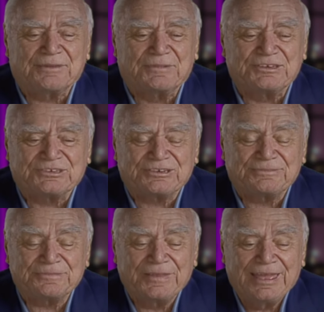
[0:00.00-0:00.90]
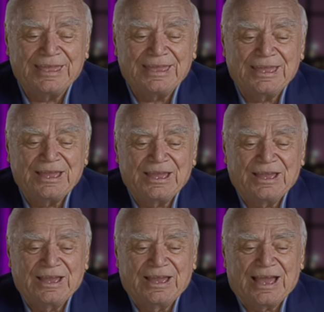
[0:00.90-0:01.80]
Amos.
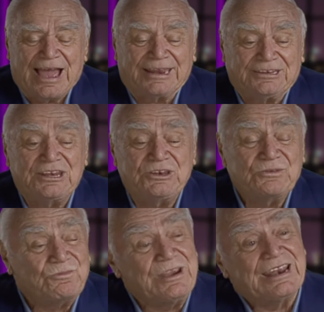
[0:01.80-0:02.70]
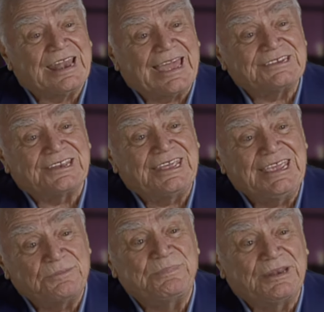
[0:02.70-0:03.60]
I didn't realize that he
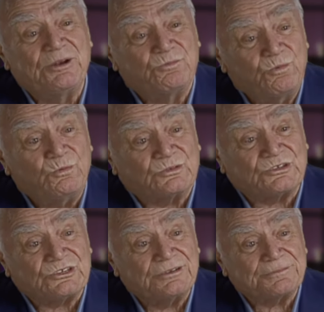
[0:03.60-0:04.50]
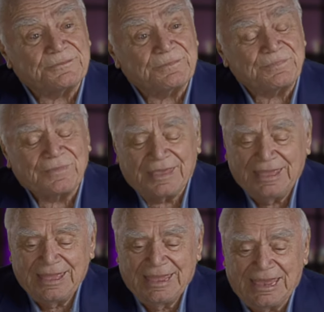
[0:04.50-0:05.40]
had been in Roots.
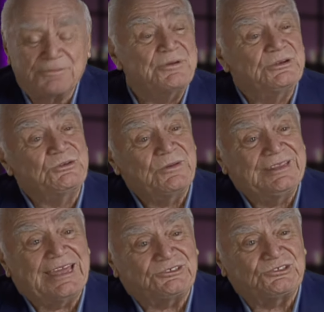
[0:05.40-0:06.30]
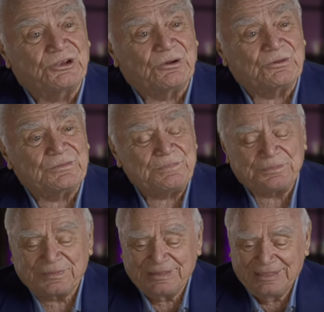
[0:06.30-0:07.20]
And we were doing that show.
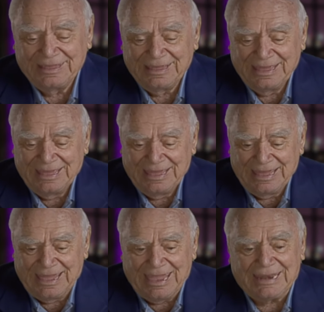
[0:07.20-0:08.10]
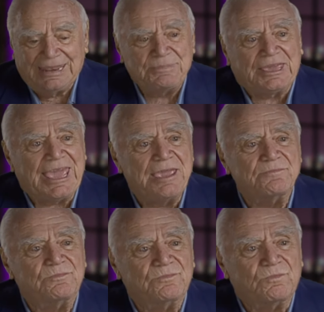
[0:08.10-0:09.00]
And they
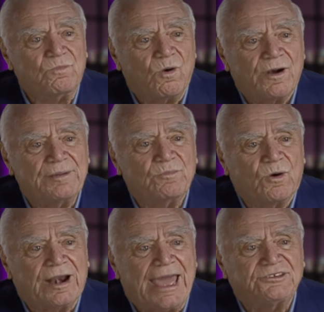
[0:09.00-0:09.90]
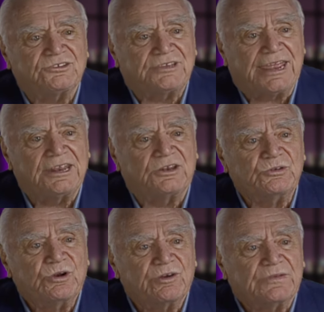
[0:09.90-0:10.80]
became more and more agitated
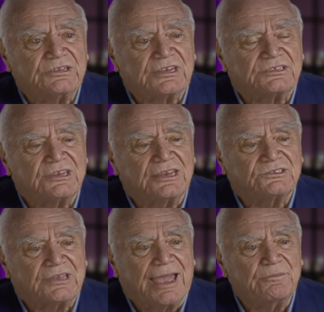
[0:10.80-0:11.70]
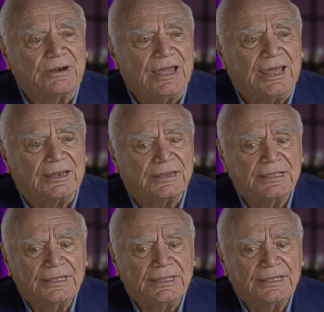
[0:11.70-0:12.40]
and nervous as time went on.